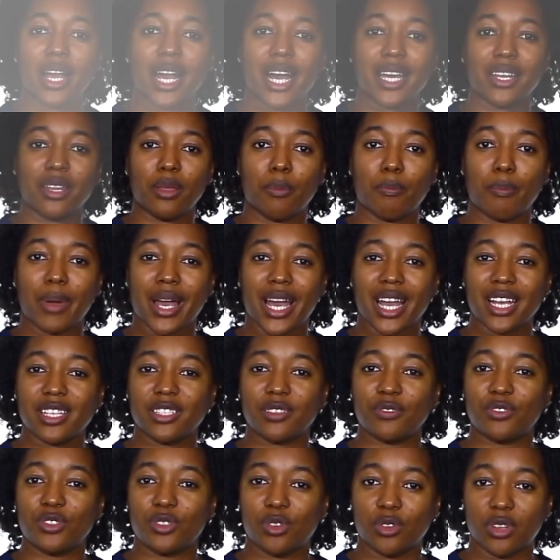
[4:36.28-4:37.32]
adding bags
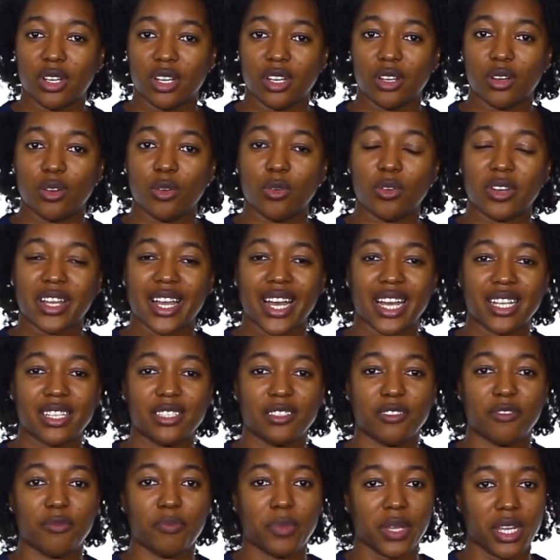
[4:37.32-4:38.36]
of sugar or
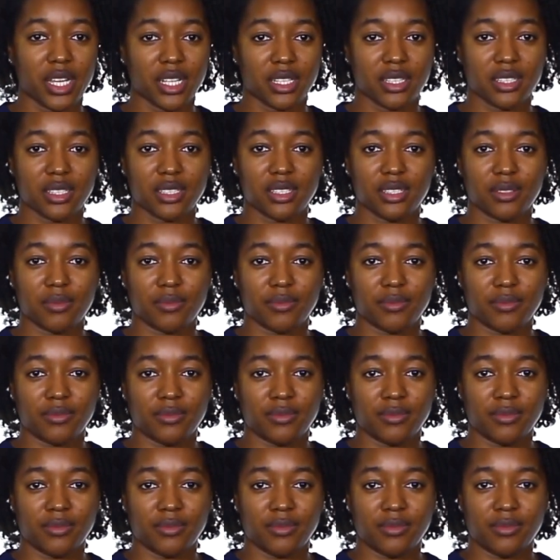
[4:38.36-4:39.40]
cans of beans.
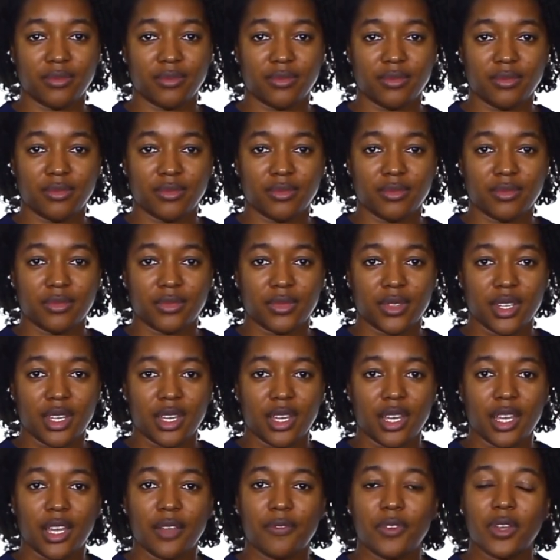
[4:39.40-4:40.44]

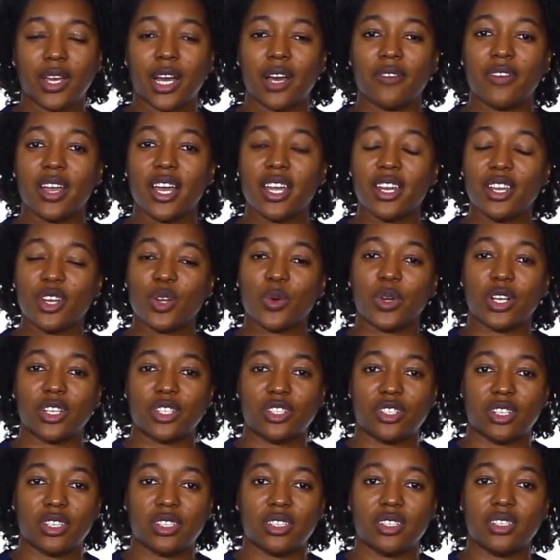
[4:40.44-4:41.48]
If you have any
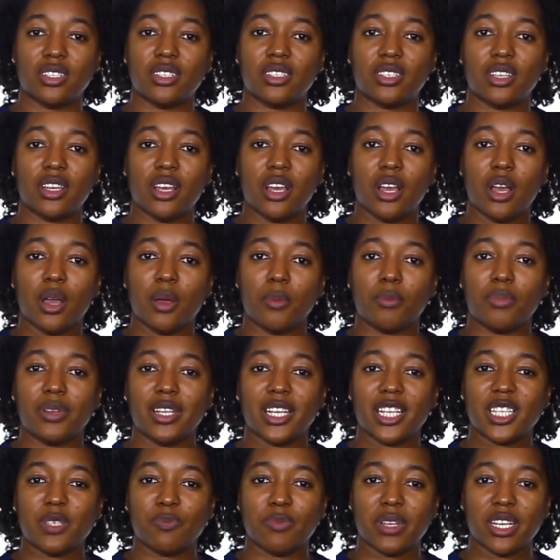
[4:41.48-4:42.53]
questions,
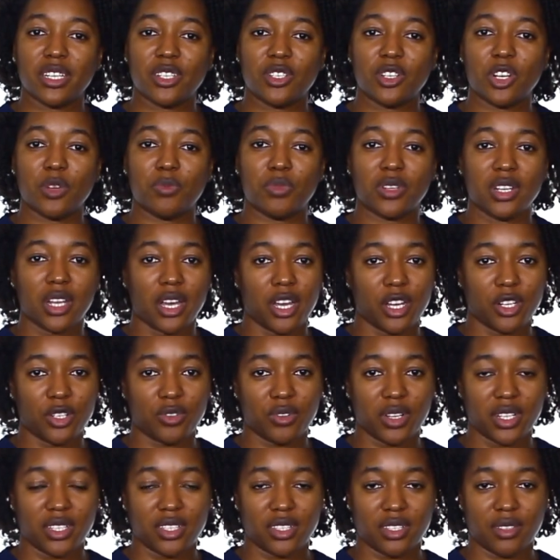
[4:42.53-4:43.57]
please speak to your
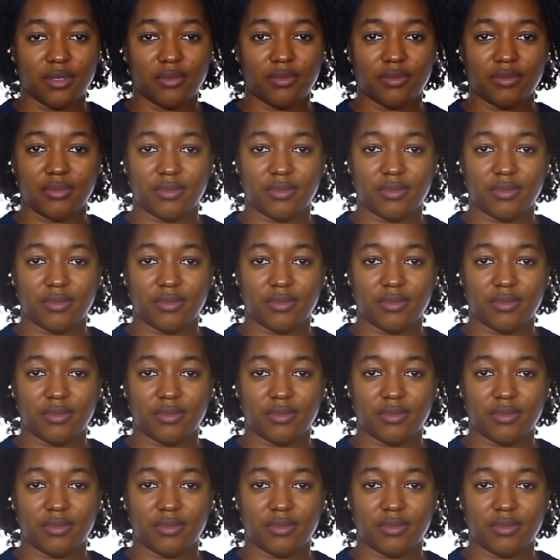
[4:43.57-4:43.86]
podiatrist.